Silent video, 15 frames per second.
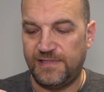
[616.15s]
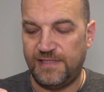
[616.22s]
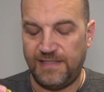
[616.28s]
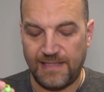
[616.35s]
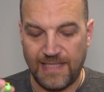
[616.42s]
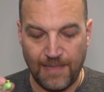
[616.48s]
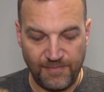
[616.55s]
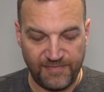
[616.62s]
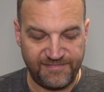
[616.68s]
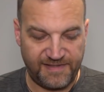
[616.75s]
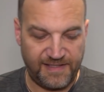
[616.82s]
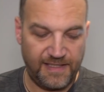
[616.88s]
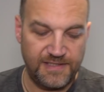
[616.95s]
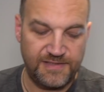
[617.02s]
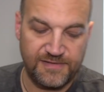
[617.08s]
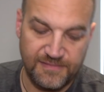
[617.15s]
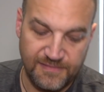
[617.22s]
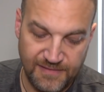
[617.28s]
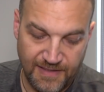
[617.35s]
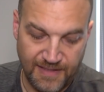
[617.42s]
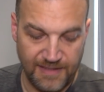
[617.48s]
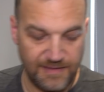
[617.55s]
The
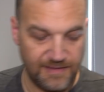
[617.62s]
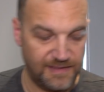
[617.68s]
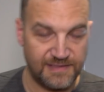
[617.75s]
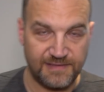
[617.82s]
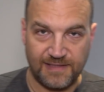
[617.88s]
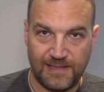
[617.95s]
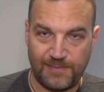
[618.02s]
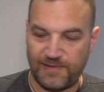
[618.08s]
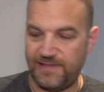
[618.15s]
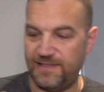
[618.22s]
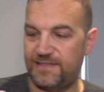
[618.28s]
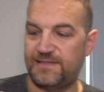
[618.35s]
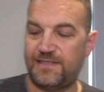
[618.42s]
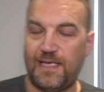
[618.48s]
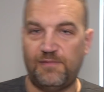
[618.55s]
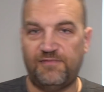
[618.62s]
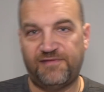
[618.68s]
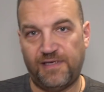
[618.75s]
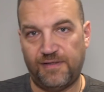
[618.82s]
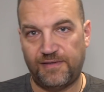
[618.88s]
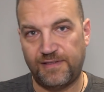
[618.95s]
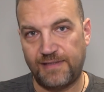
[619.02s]
amplification in this type and this type
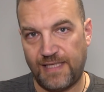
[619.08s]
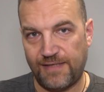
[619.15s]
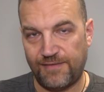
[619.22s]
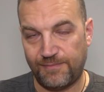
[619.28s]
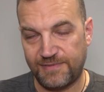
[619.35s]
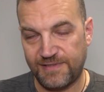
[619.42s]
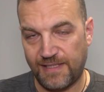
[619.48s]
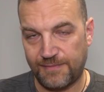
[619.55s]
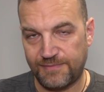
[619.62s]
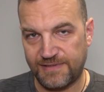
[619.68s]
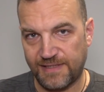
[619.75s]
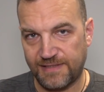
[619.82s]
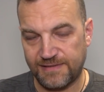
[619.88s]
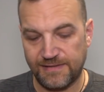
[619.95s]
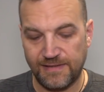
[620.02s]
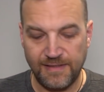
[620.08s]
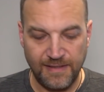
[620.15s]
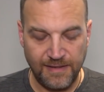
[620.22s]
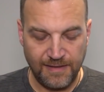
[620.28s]
of hearing protection